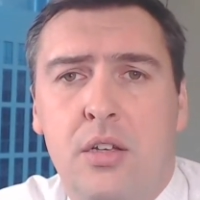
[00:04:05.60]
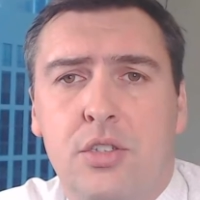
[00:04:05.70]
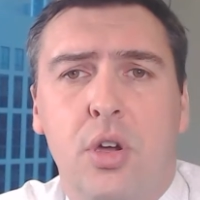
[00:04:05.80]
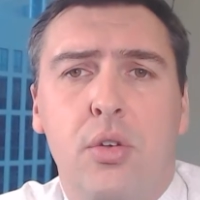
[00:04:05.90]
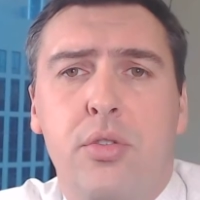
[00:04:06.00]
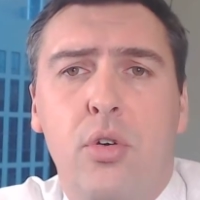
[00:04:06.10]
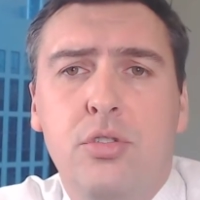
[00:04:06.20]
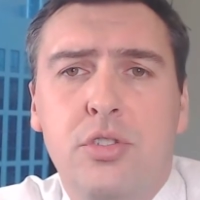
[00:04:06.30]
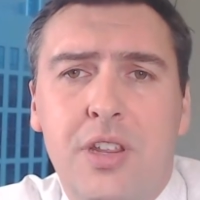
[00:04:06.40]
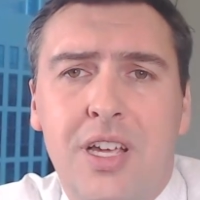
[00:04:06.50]
So
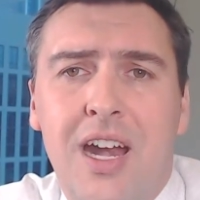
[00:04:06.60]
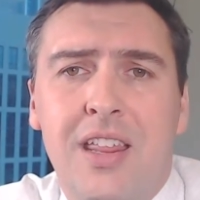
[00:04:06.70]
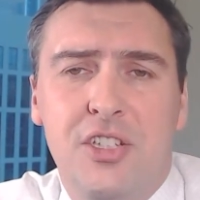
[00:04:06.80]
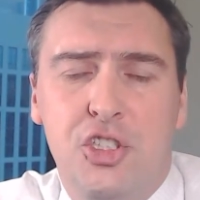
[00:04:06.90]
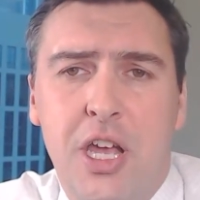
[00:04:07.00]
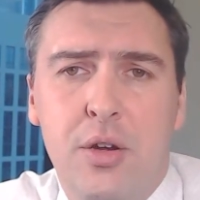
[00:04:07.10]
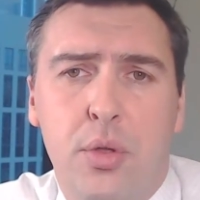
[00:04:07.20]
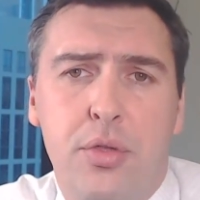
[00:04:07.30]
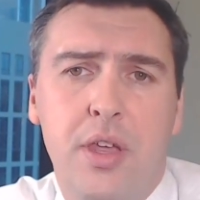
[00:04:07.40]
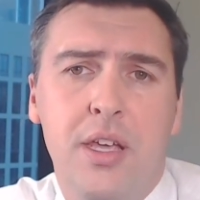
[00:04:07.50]
those are the kind of the
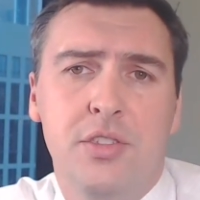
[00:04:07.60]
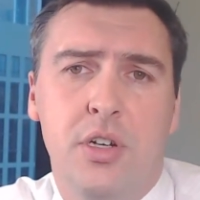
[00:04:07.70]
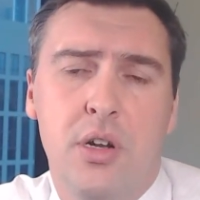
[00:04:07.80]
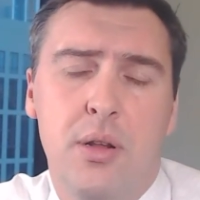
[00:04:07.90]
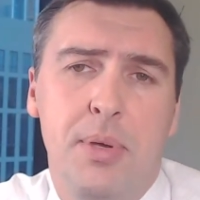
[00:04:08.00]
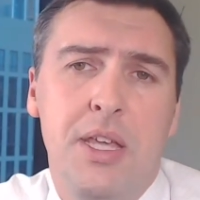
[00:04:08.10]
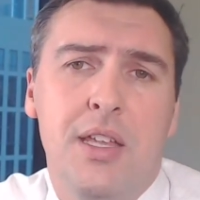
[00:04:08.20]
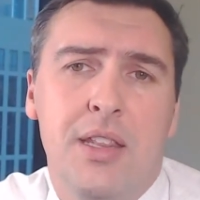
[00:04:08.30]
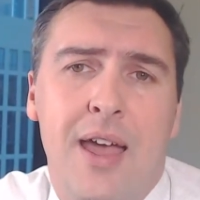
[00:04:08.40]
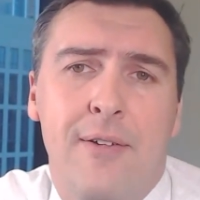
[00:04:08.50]
general things that are going to be
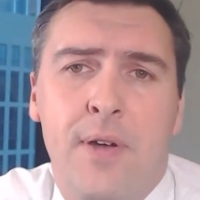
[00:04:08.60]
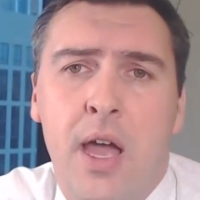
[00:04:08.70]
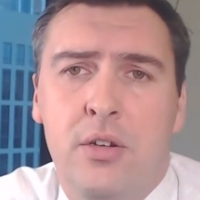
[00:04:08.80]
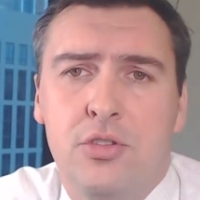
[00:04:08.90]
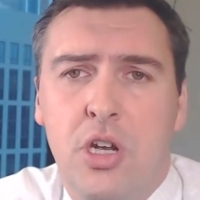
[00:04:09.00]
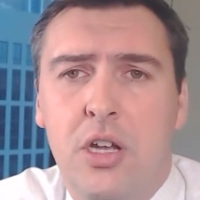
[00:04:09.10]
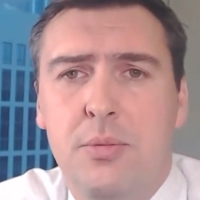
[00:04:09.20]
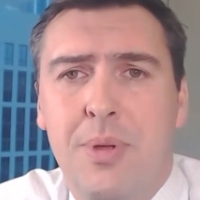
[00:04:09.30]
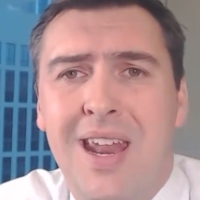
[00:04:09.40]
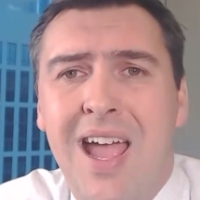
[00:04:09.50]
in that final
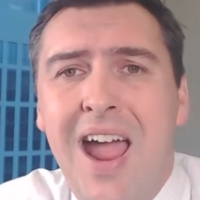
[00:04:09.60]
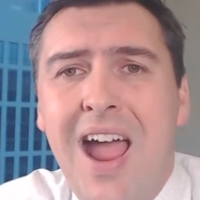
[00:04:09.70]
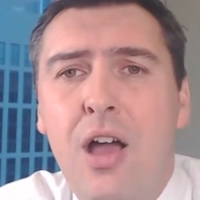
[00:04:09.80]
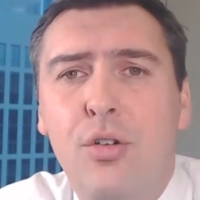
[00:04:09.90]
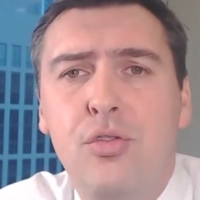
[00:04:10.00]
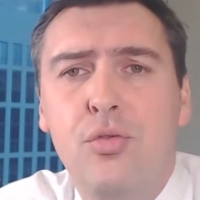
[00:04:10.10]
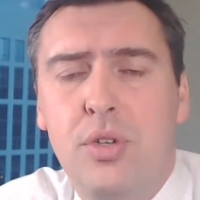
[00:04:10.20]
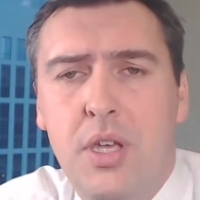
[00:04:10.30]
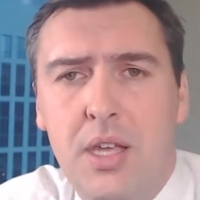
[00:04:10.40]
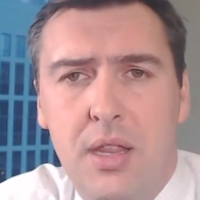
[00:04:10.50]
judgment. How you
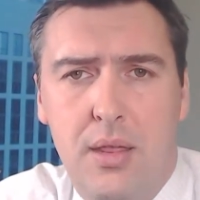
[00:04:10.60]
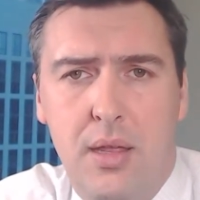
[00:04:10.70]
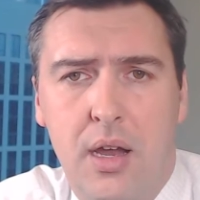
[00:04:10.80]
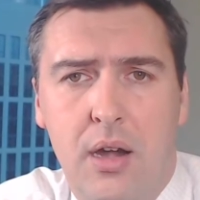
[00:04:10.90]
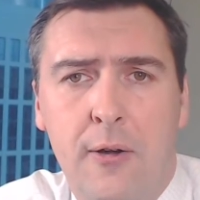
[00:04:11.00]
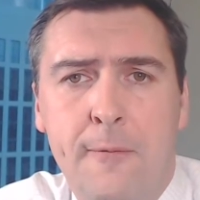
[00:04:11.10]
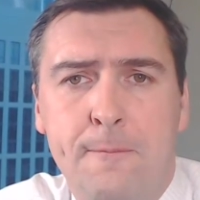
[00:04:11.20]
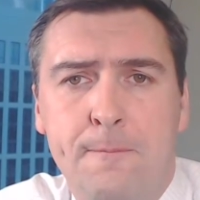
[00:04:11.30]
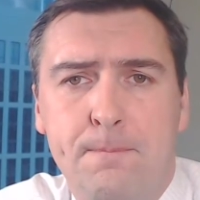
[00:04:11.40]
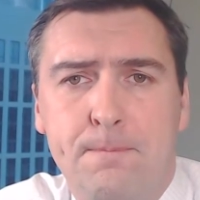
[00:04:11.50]
get there
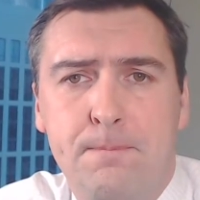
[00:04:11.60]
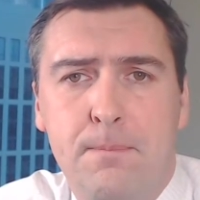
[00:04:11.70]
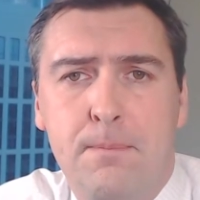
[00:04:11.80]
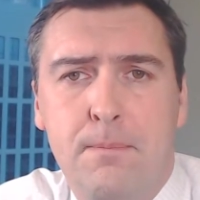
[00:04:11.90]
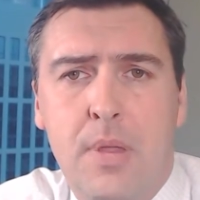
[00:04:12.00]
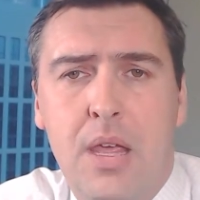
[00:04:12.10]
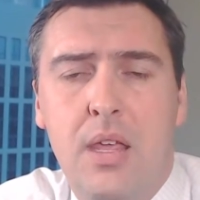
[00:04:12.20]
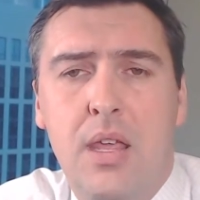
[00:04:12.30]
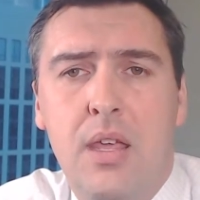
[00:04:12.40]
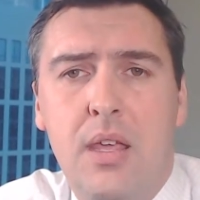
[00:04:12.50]

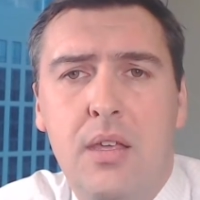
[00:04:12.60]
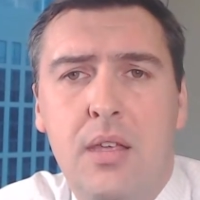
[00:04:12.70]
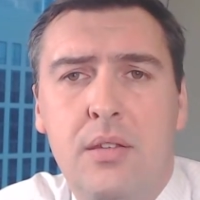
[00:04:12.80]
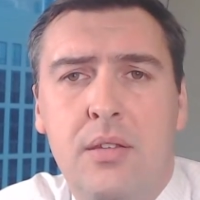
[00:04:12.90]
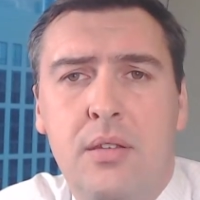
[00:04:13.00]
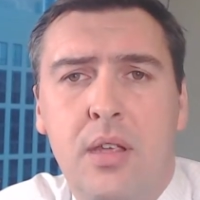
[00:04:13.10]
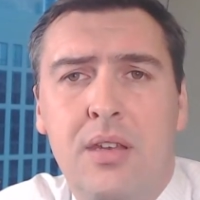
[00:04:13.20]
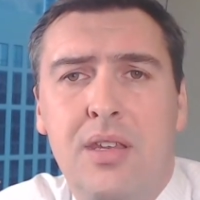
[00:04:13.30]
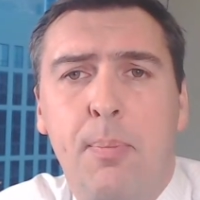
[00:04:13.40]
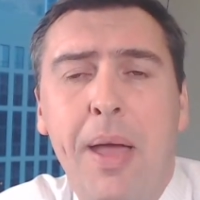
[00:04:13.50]
is
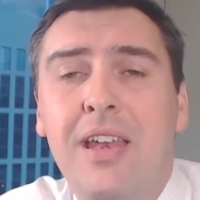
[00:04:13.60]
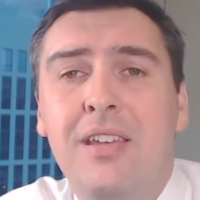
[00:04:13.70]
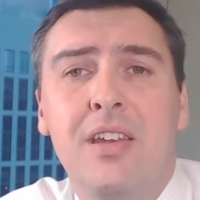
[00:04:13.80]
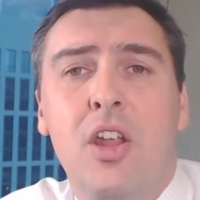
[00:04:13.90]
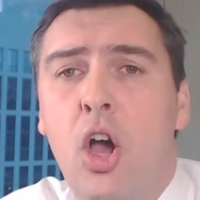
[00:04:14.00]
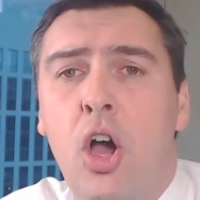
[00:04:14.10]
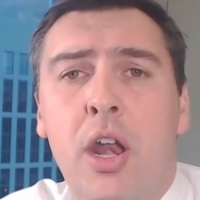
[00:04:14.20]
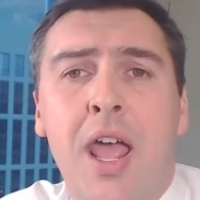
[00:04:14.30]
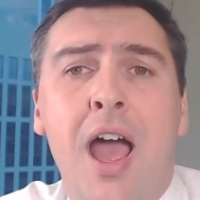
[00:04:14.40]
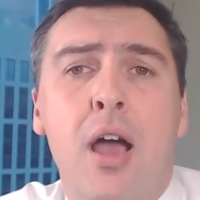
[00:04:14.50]
dependent
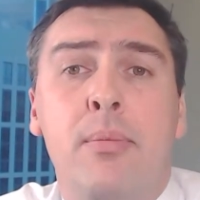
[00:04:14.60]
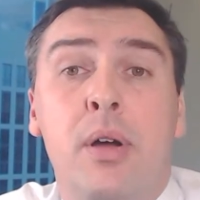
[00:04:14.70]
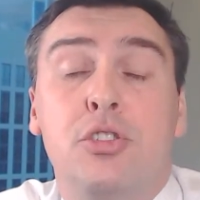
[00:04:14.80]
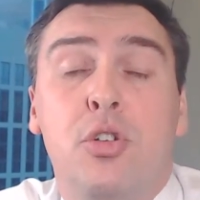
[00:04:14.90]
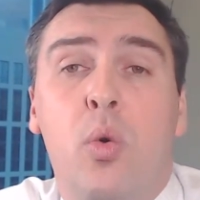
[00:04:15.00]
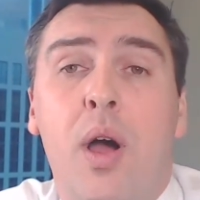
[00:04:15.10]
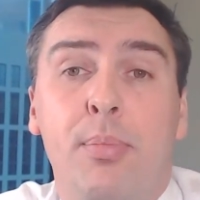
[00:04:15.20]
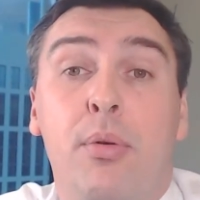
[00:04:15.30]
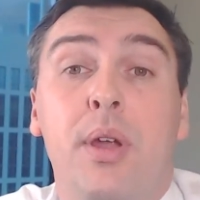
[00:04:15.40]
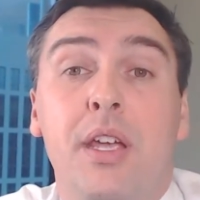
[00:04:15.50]
on how much
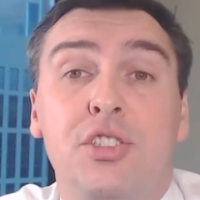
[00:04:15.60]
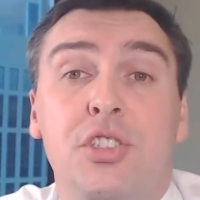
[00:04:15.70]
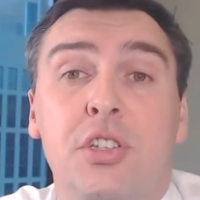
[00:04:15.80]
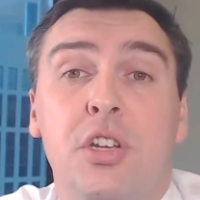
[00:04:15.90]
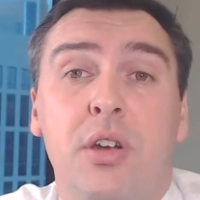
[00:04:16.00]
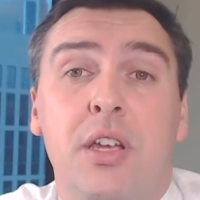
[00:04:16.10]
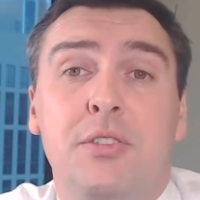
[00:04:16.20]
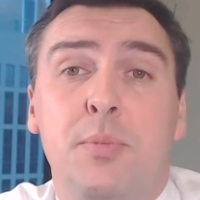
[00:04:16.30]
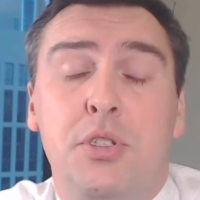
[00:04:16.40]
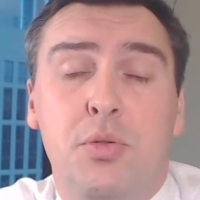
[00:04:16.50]
cooperation there
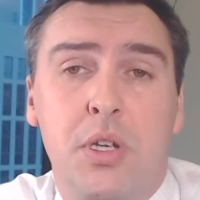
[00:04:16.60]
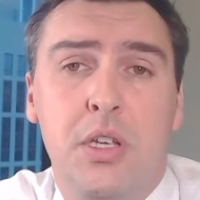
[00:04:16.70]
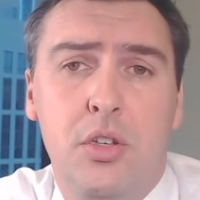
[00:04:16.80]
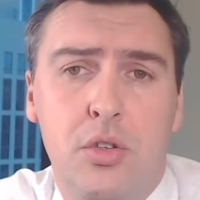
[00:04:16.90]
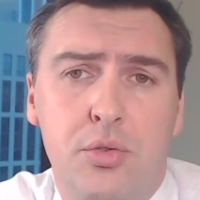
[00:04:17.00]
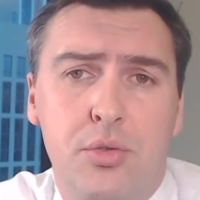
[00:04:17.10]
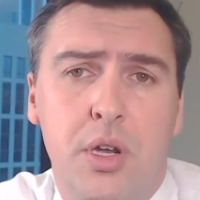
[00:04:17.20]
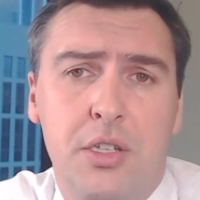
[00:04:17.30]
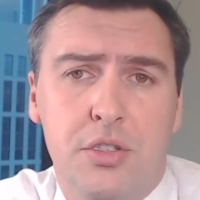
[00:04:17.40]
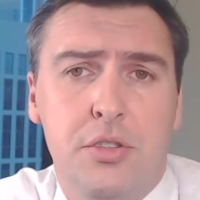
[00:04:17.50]
is between you
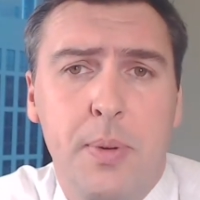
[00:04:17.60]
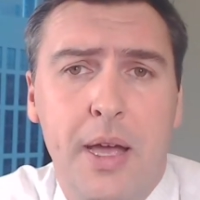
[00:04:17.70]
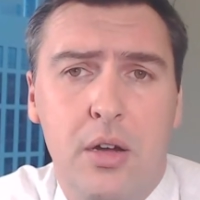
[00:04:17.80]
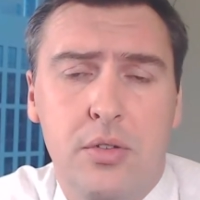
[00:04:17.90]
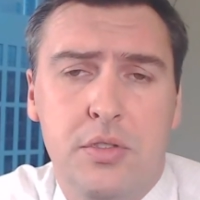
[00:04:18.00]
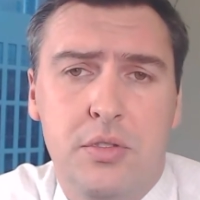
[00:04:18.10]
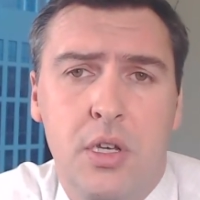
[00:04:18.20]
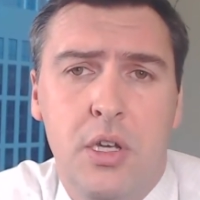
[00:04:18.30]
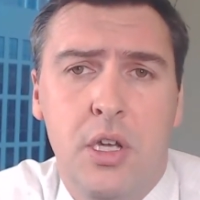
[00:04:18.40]
and your spouse.